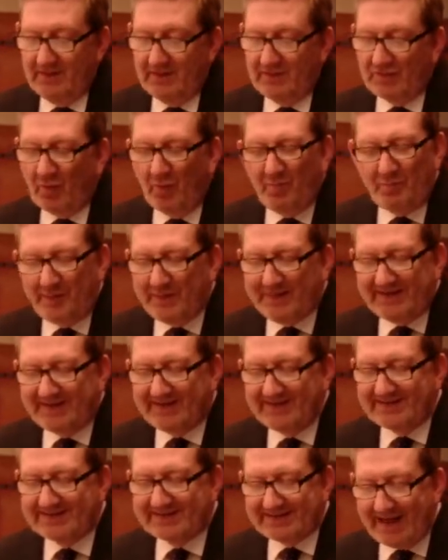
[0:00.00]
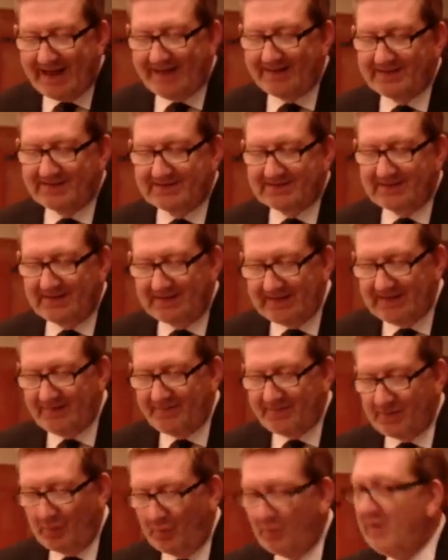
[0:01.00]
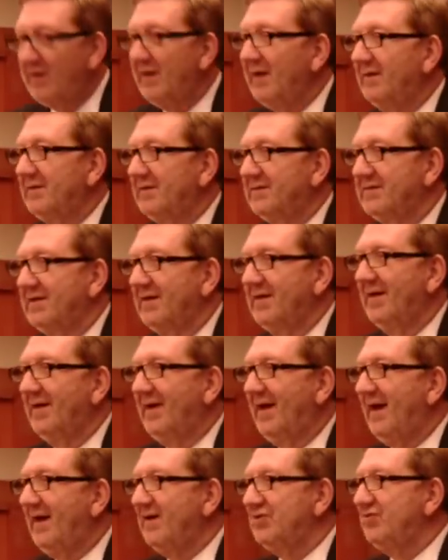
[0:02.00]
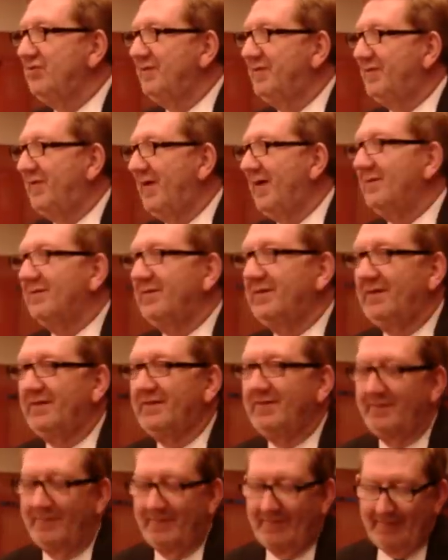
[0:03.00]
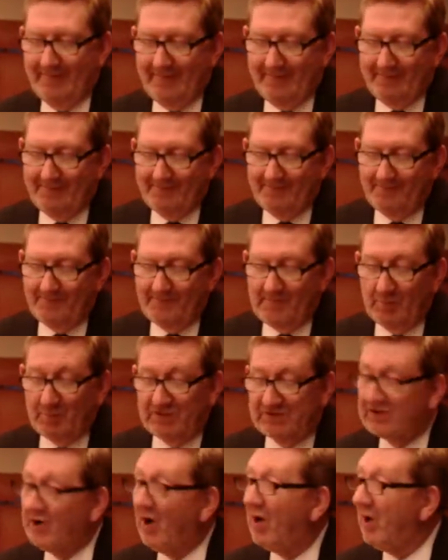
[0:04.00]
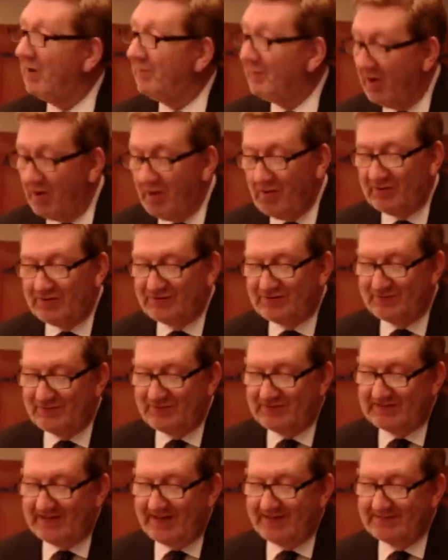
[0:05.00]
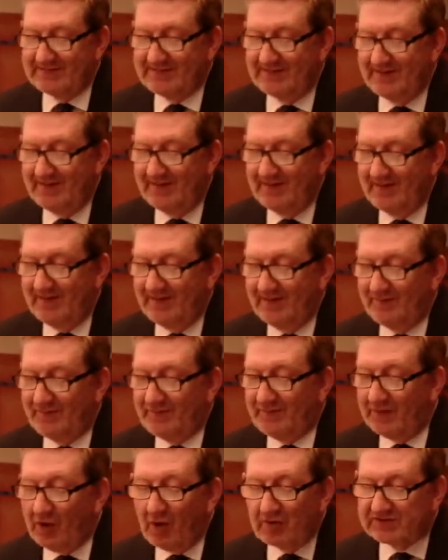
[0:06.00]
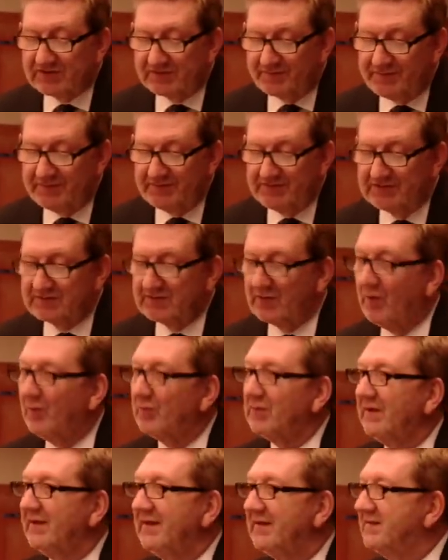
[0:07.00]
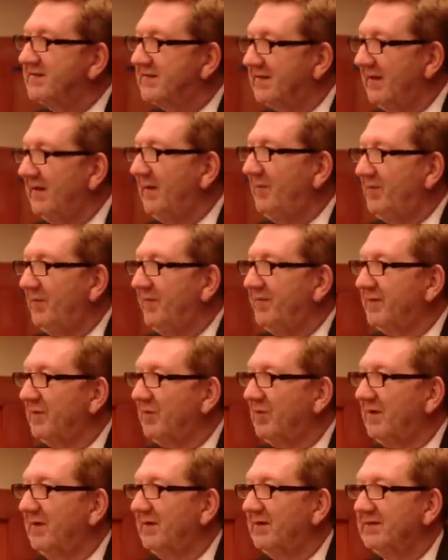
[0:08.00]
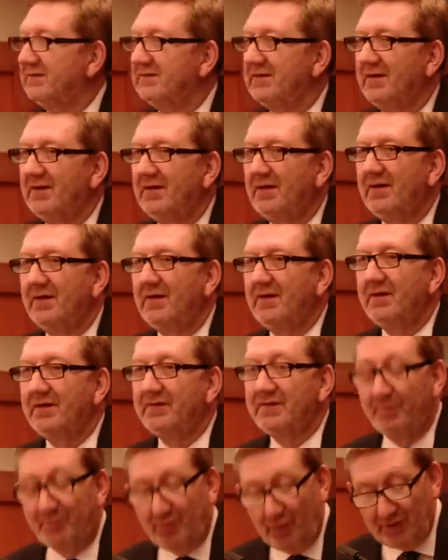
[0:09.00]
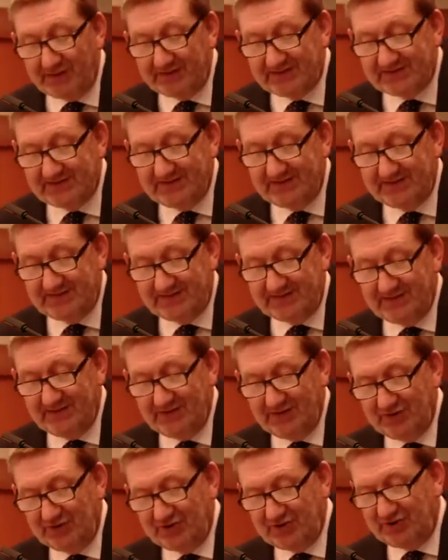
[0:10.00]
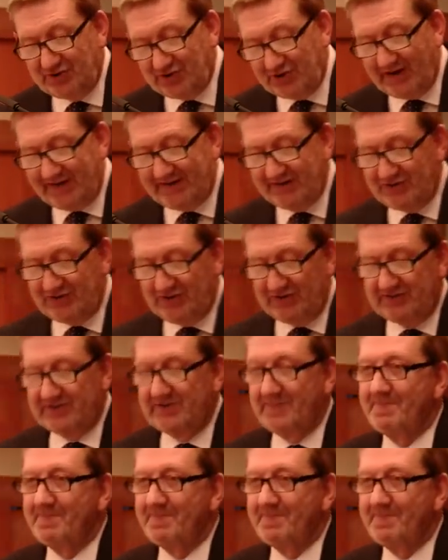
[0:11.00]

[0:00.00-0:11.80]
Don't be content to leave the world as you found it. It was Karl Marx who said, philosophers only interpret the world. The point is to change it.